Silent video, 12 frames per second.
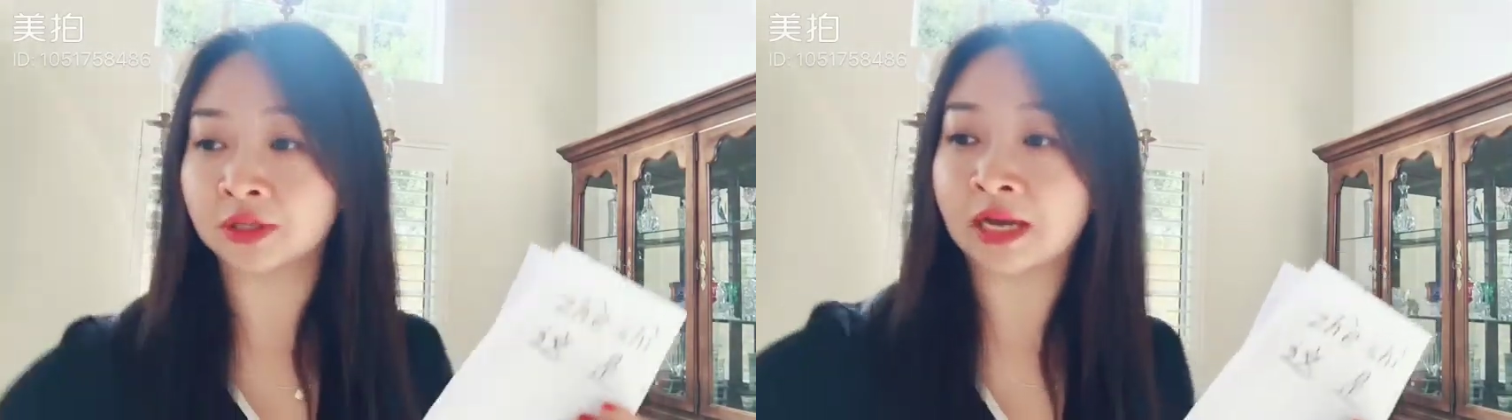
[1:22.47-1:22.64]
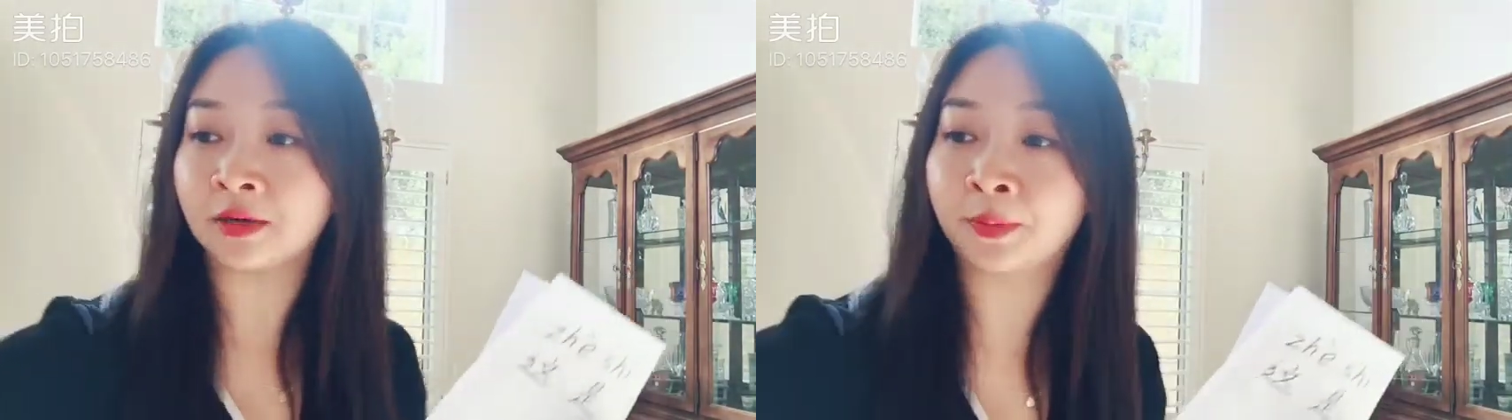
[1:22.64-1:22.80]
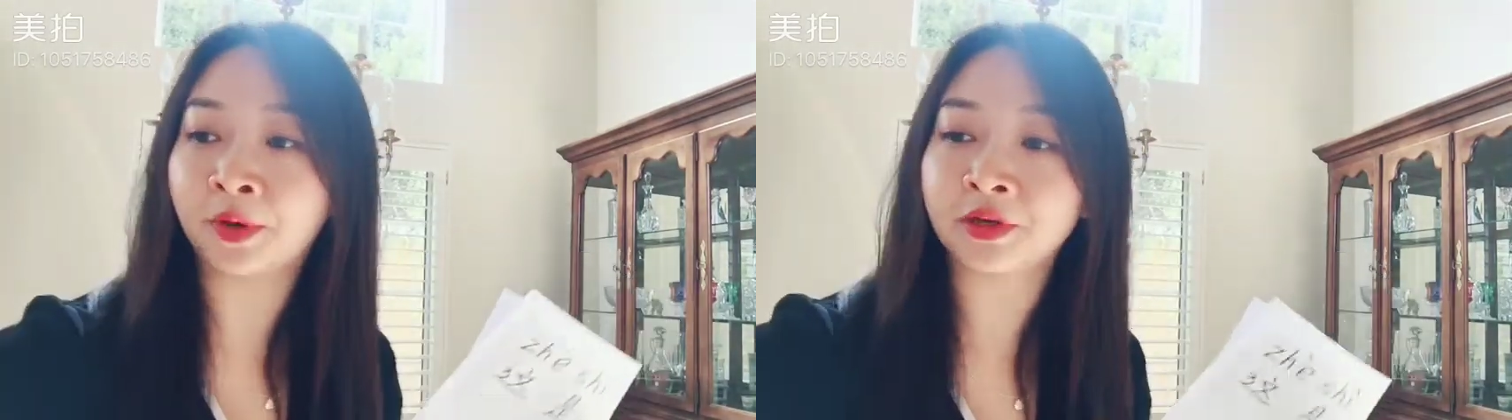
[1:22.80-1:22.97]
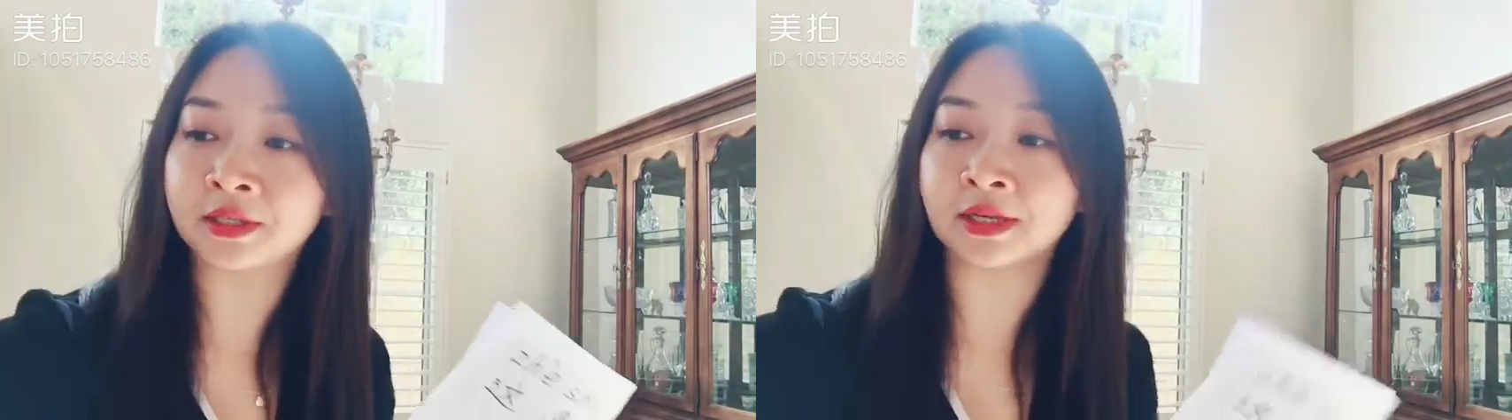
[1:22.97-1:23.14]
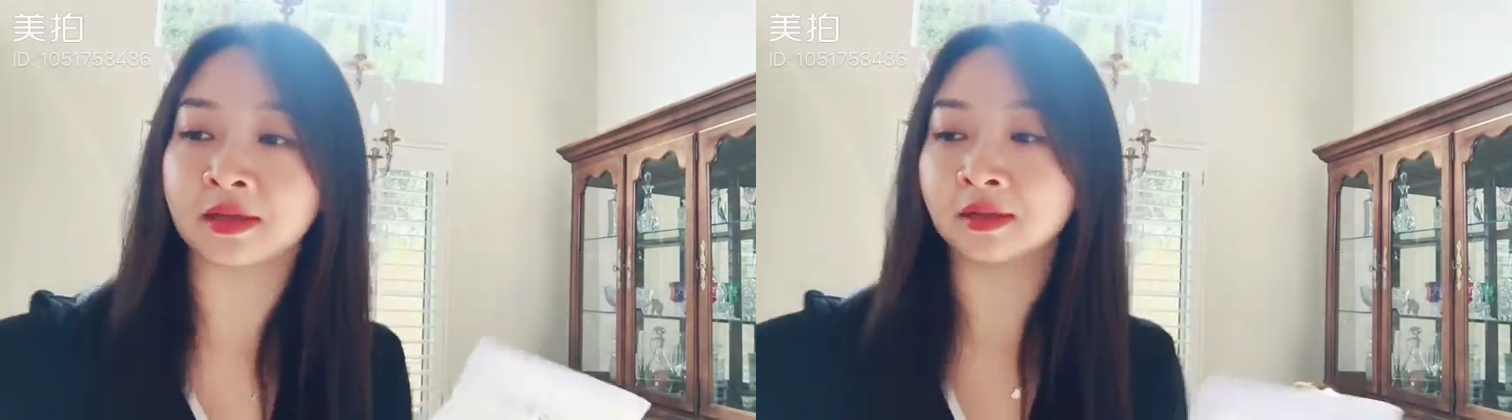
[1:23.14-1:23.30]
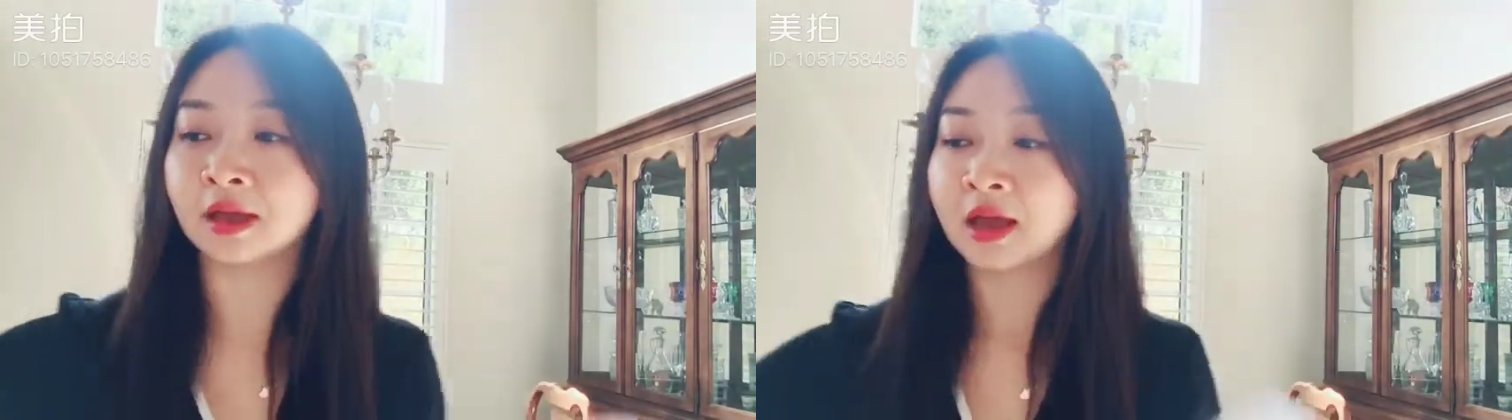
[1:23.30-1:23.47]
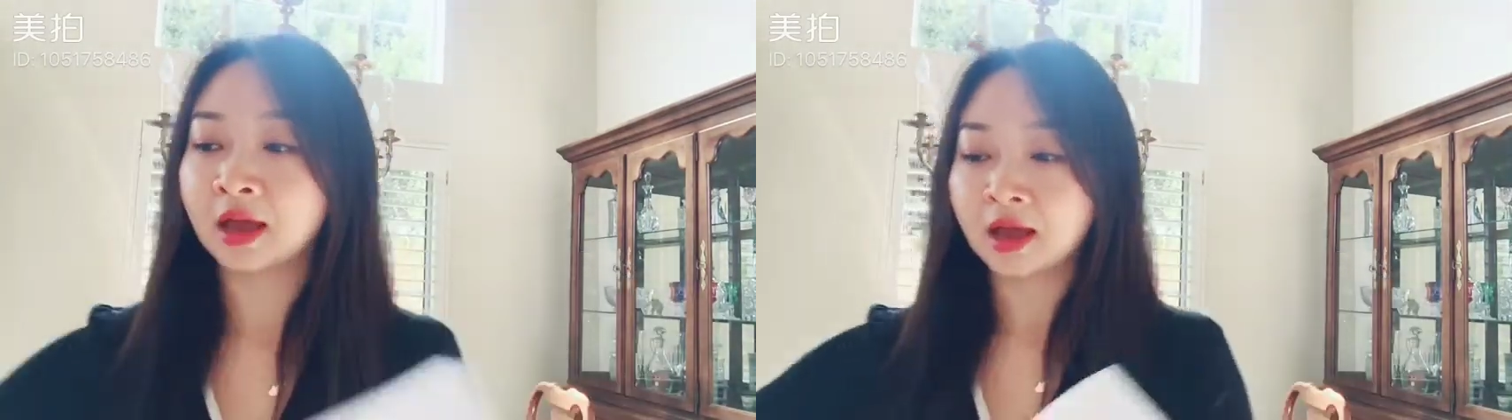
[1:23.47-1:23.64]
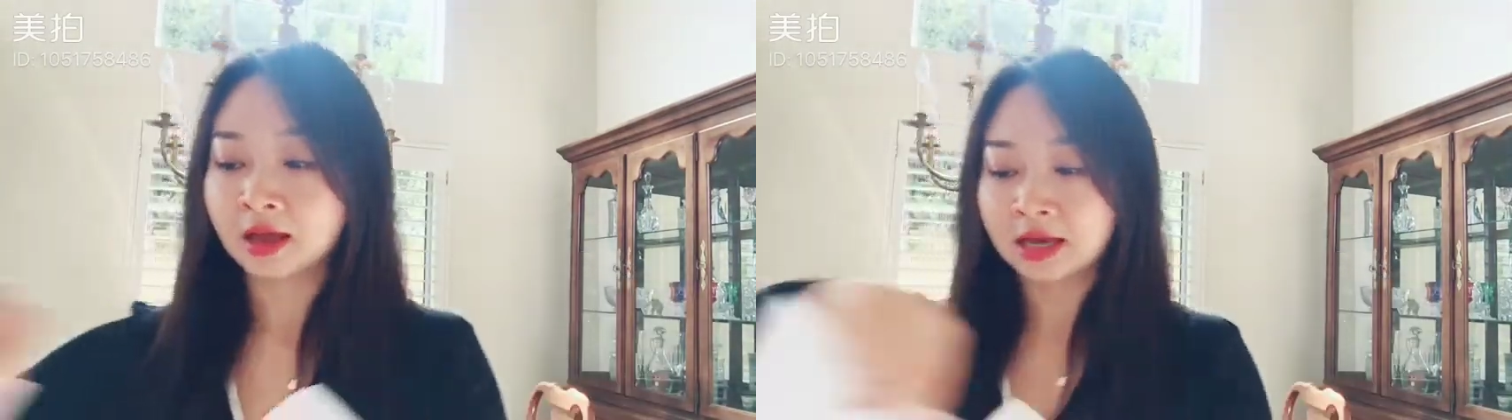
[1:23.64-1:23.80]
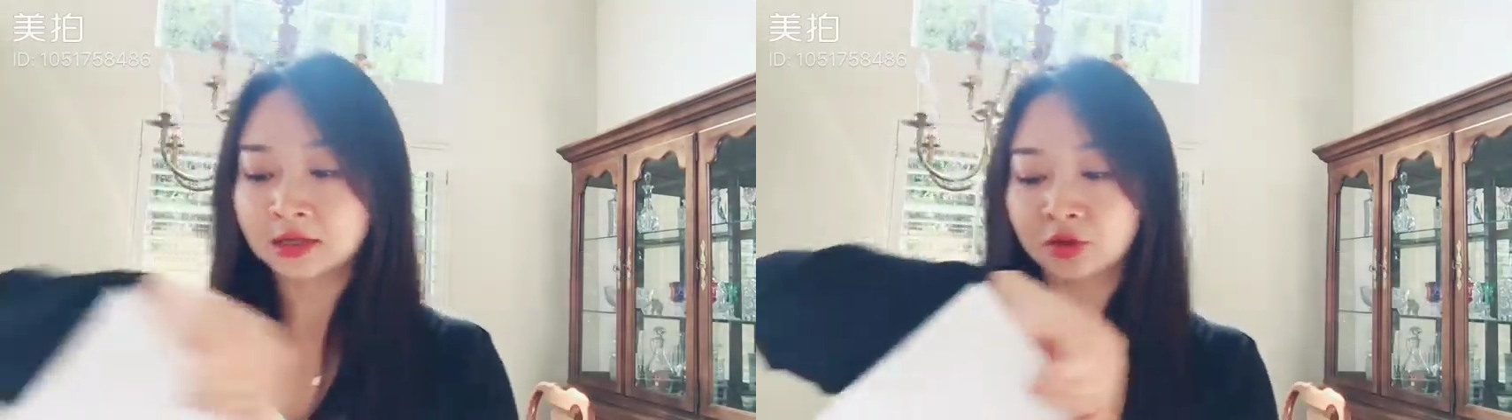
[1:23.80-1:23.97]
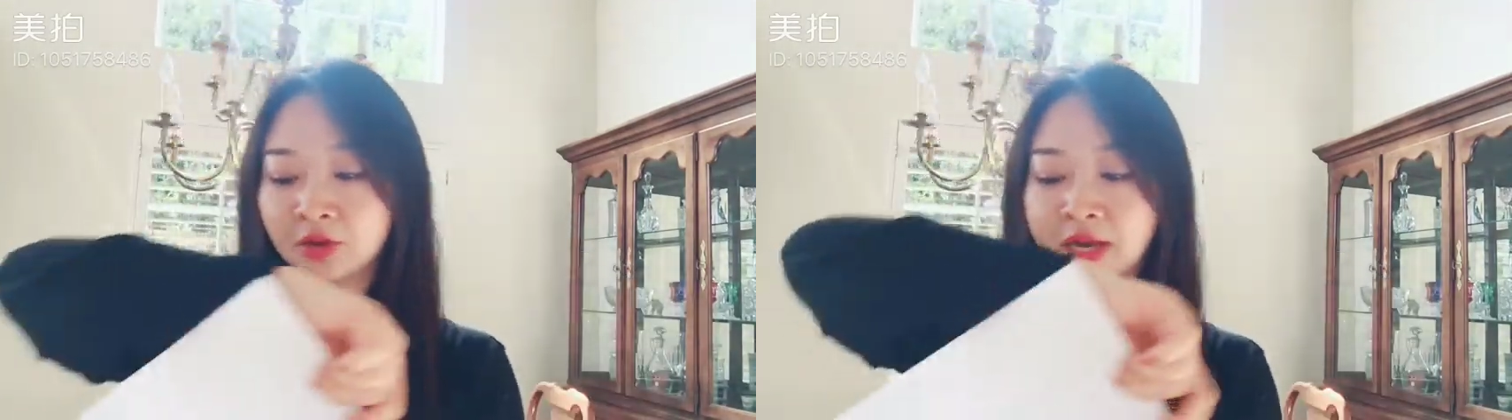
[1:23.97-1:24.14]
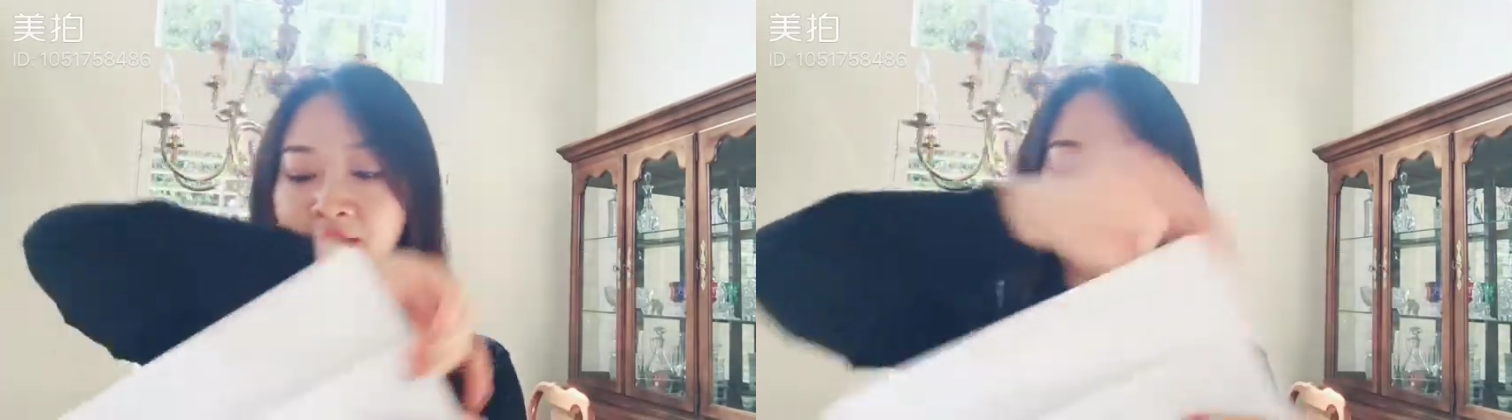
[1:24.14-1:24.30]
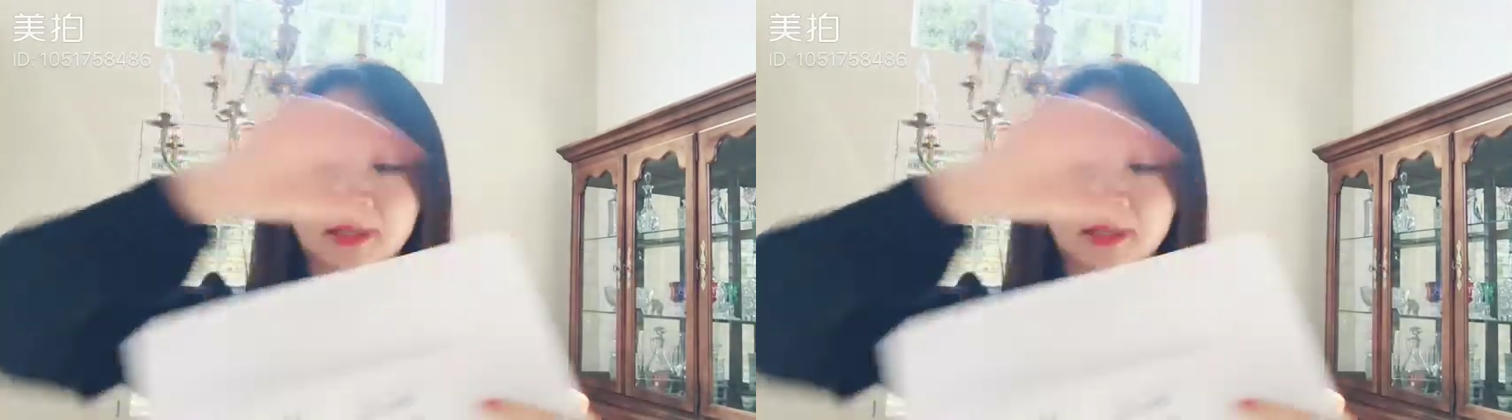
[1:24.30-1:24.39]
another person. Let's look at